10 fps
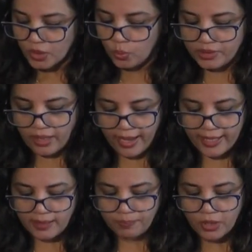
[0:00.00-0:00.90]
with the
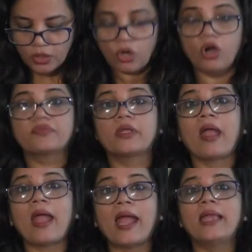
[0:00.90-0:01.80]
help of the
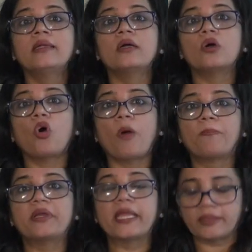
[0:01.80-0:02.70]

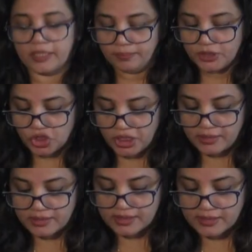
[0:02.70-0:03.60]
hand-operated
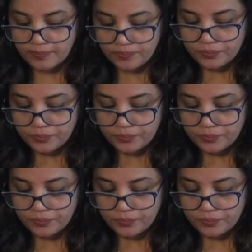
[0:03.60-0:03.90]
machines